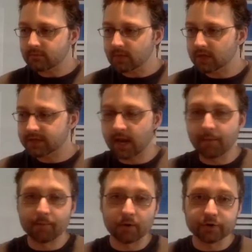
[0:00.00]
say
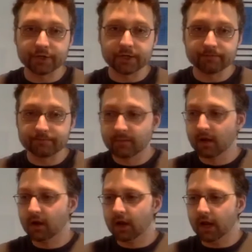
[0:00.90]
I'm a merchant
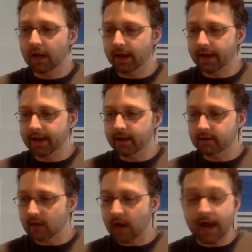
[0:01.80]

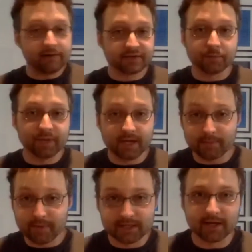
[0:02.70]
and I have some
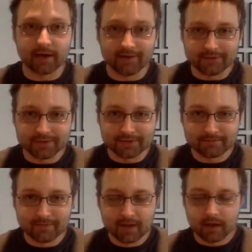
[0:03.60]
B2B sales
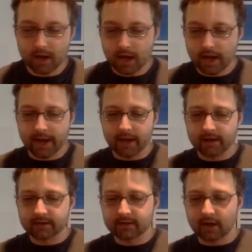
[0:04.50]

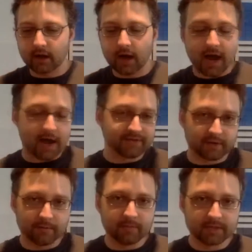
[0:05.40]
and I have
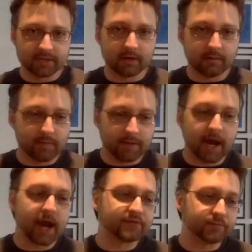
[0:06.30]
maybe
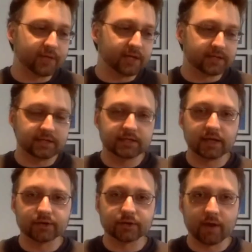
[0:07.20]
I have some B2C
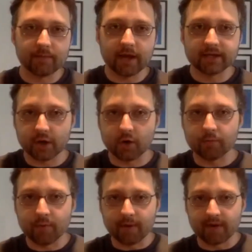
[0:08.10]
sales, or maybe I
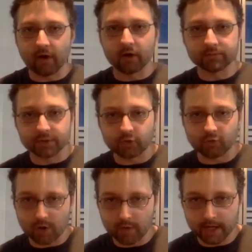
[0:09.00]
don't, but my volumes are
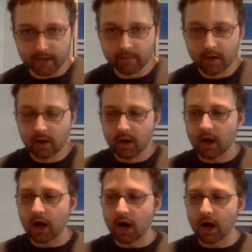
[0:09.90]
growing.
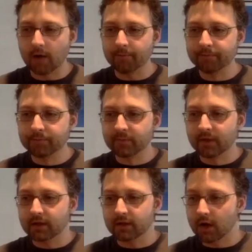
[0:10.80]
I
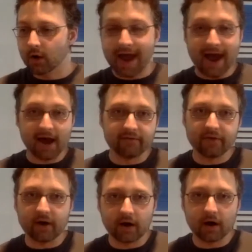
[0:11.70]
have
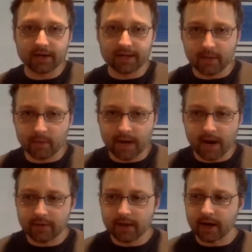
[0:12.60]
a gateway
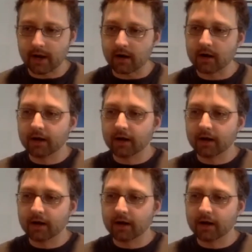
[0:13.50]
out there.